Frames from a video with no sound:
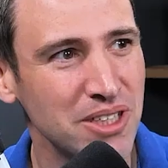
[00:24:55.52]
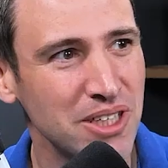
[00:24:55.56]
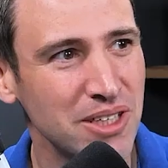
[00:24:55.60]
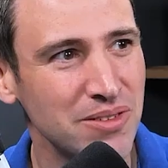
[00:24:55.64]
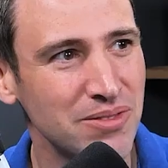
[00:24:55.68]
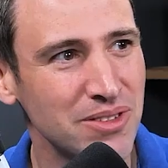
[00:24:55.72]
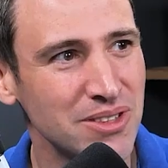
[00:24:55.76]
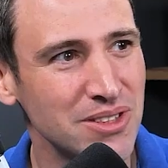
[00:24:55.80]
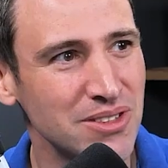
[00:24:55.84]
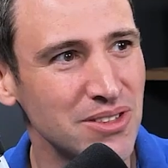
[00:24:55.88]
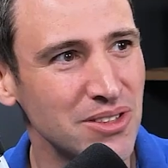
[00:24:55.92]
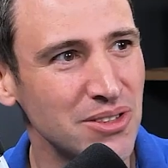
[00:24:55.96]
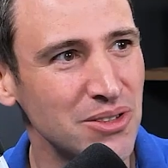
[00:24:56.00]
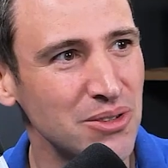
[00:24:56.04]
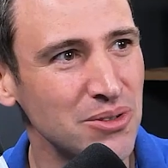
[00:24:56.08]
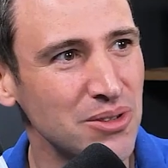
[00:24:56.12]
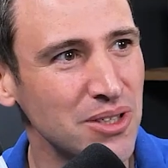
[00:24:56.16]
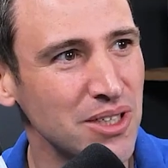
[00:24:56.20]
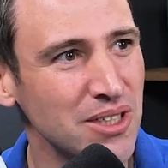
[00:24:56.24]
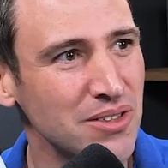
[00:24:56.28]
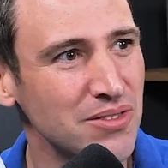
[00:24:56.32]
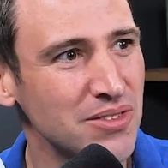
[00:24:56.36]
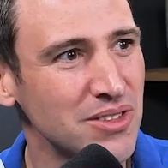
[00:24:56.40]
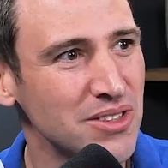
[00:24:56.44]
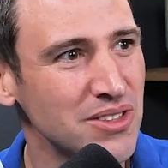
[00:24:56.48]
cameras, the 2
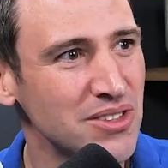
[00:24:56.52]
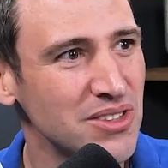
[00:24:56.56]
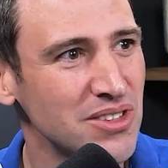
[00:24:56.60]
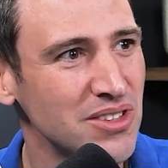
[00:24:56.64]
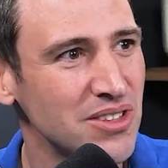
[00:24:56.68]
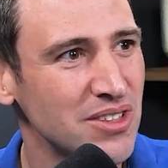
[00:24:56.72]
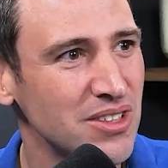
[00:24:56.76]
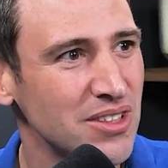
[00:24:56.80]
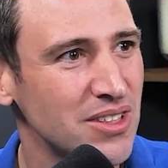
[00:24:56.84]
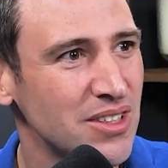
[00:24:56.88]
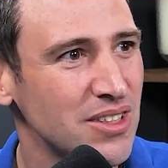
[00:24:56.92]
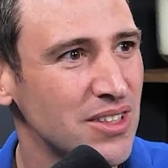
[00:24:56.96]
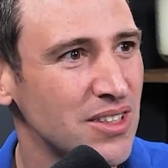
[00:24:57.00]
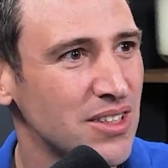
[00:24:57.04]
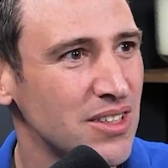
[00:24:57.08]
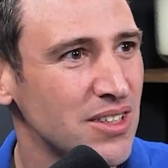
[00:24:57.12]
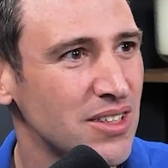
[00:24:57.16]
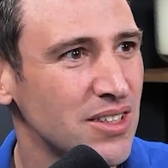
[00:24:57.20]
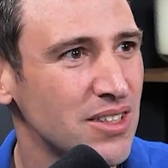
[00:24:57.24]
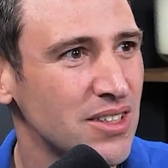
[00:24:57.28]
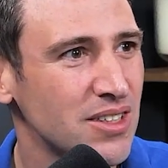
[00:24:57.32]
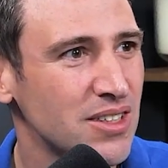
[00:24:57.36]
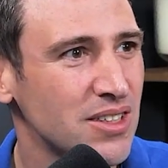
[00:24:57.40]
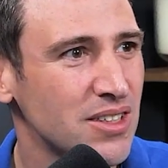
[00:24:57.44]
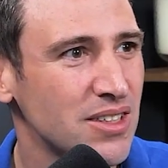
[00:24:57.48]
cameras.
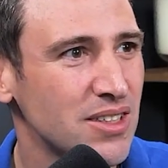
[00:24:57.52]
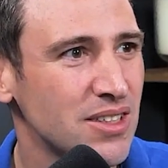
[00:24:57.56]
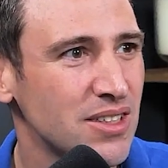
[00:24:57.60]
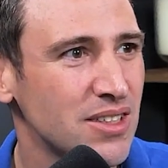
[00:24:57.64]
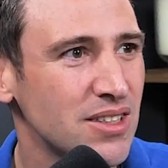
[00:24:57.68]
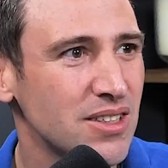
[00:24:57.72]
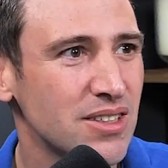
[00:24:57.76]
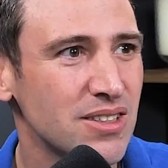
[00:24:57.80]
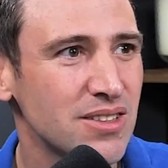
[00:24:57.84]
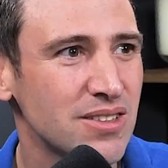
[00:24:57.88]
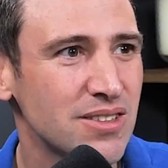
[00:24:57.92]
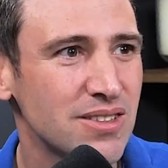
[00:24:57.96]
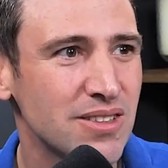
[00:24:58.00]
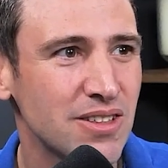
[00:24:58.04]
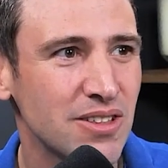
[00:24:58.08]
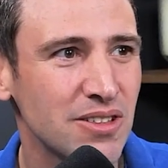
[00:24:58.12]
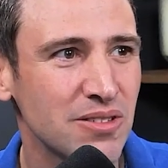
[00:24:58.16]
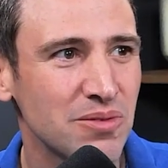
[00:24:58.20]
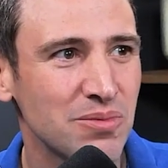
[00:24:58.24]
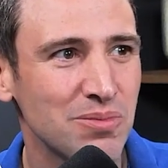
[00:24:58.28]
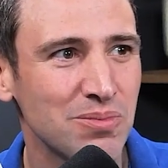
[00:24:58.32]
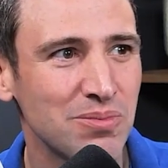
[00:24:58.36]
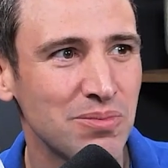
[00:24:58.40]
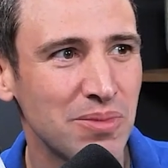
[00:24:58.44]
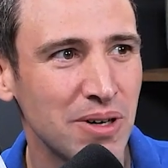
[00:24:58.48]

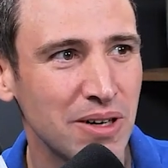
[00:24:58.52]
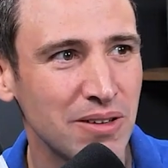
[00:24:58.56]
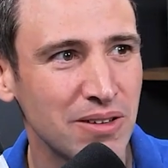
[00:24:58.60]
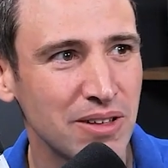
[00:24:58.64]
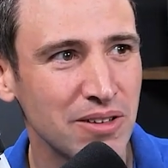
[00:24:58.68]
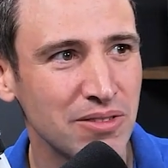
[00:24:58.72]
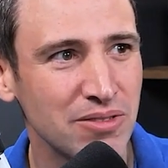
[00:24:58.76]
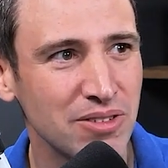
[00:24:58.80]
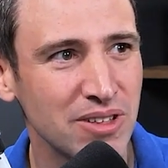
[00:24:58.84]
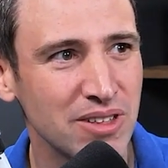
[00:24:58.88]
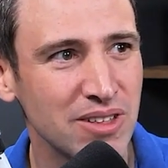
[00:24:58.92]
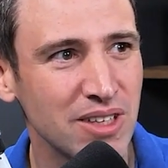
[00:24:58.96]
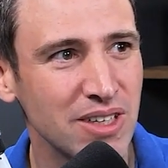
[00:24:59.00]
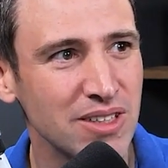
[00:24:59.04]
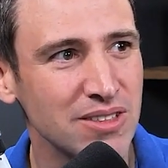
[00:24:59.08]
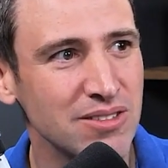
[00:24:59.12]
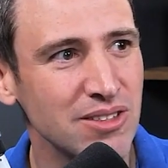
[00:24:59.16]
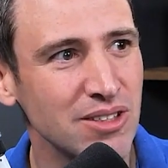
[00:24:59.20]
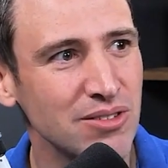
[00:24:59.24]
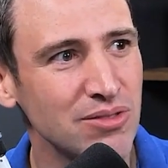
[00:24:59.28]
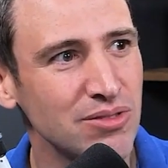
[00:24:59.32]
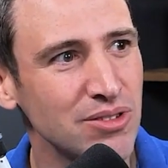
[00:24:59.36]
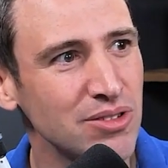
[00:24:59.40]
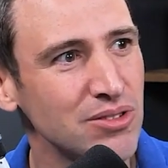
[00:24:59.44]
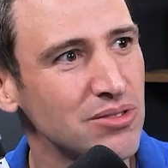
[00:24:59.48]
Still probably a
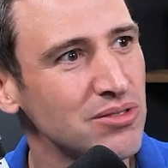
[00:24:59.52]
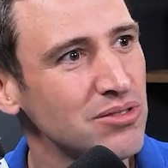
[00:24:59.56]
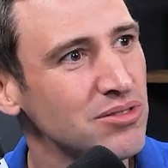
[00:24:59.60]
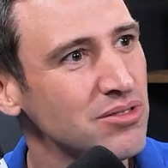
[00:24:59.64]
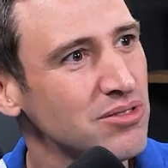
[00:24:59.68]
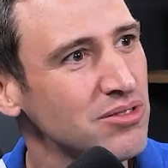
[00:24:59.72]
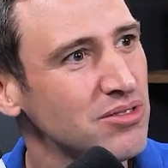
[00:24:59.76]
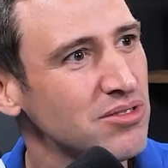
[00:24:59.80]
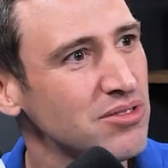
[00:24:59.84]
fantastic phone.